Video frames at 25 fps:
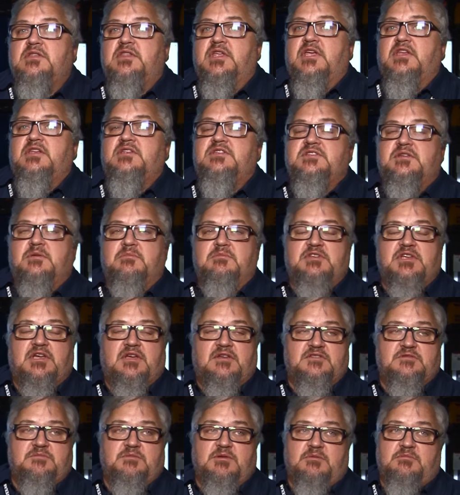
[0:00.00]
that
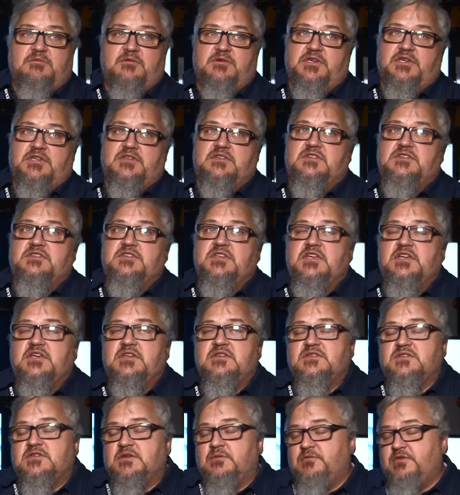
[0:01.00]
sometimes people get
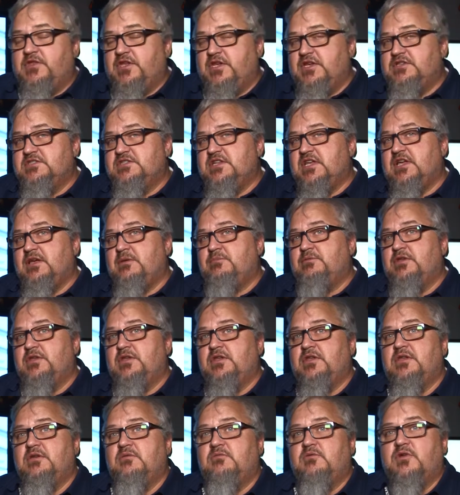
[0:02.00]
sick, some things
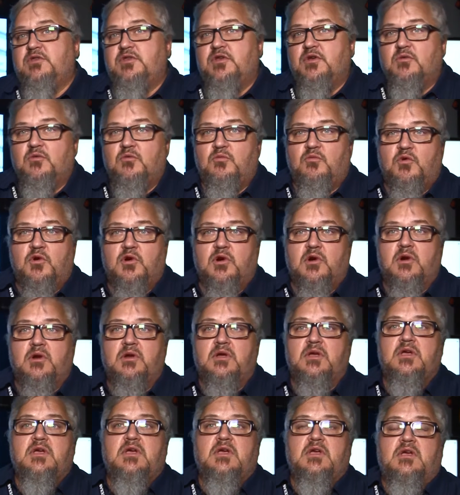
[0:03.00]
happen with your
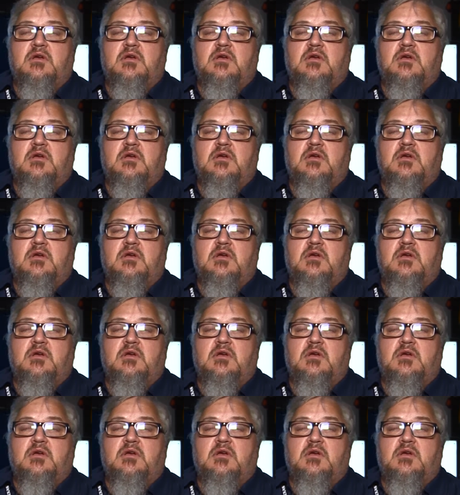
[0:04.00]
work,